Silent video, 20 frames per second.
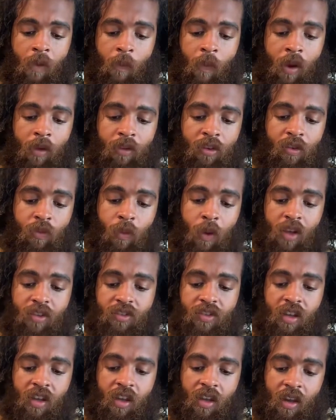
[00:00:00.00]
when I was just
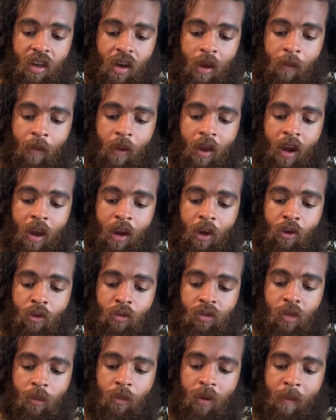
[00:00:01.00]
watching it, and I and I
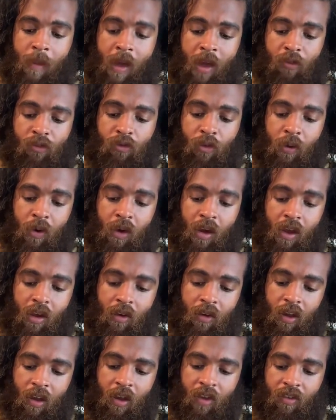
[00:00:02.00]
knew some of the backstory
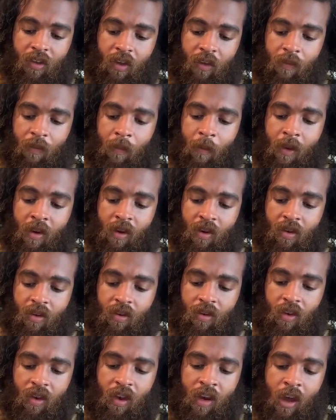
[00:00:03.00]
now, like because I mean
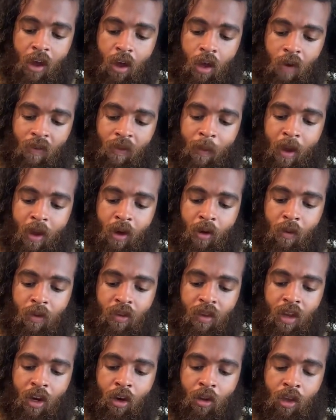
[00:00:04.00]
not all of it, but I
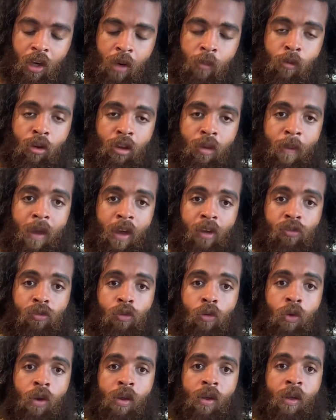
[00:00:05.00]
know I know a little bit more of the
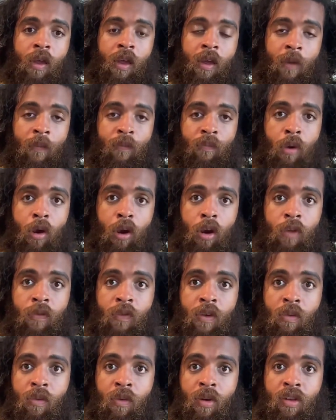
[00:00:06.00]
backstory, and part
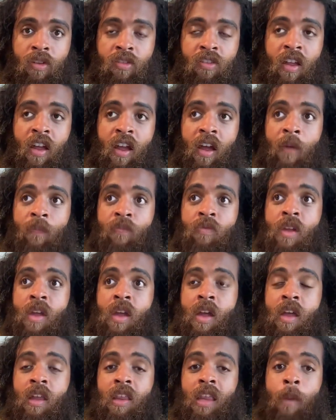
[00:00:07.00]
of it was that
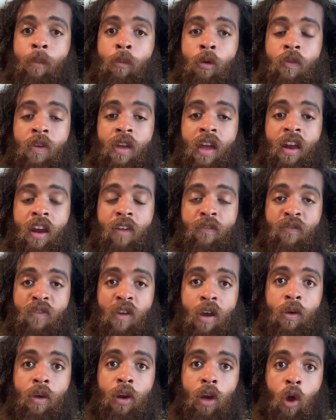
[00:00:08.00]
that movie had a
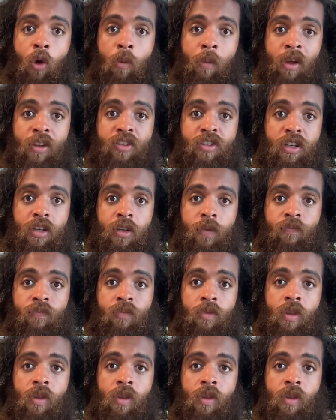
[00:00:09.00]
very low budget,